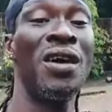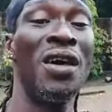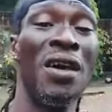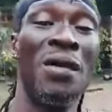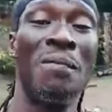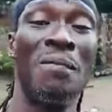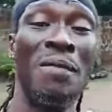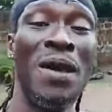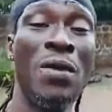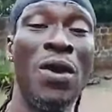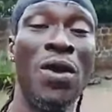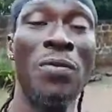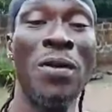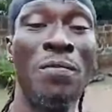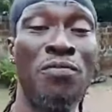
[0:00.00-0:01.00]
Me and one of my
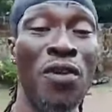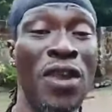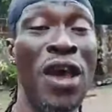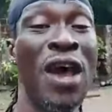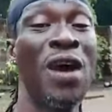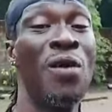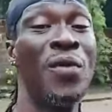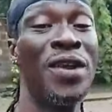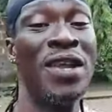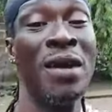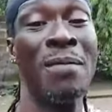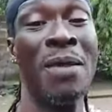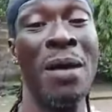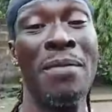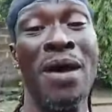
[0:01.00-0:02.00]
brother within a
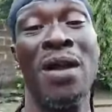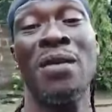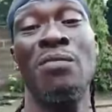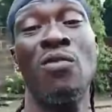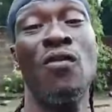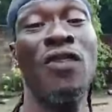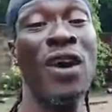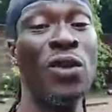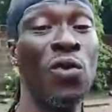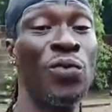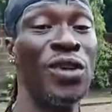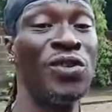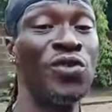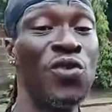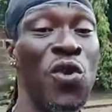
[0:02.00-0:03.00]
Babel Movado, we
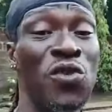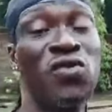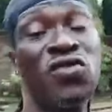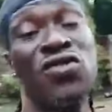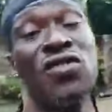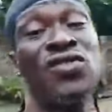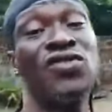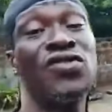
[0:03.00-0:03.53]
discussed this.